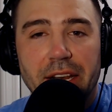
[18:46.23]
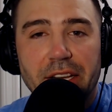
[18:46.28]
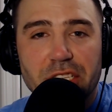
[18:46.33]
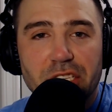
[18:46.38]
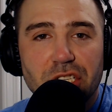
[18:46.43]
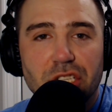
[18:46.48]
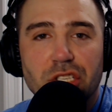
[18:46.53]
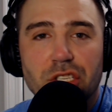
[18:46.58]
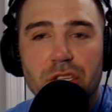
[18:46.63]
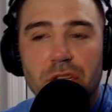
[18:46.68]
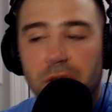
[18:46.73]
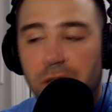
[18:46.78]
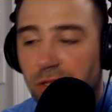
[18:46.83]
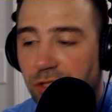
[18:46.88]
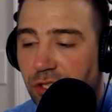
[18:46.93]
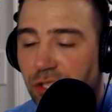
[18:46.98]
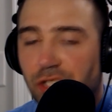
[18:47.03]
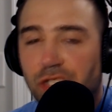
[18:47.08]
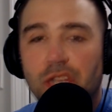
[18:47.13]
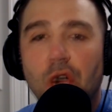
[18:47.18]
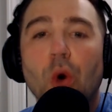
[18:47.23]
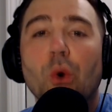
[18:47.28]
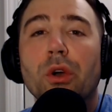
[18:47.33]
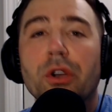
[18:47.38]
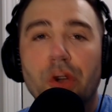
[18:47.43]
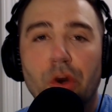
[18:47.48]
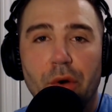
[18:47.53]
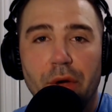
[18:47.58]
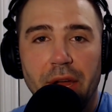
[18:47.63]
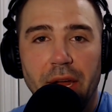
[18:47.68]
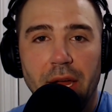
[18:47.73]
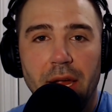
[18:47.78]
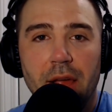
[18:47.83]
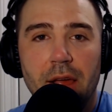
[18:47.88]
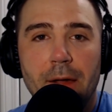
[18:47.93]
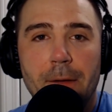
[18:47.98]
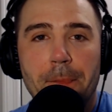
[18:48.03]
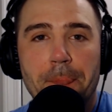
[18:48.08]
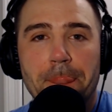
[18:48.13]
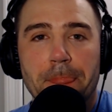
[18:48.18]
It is so annoying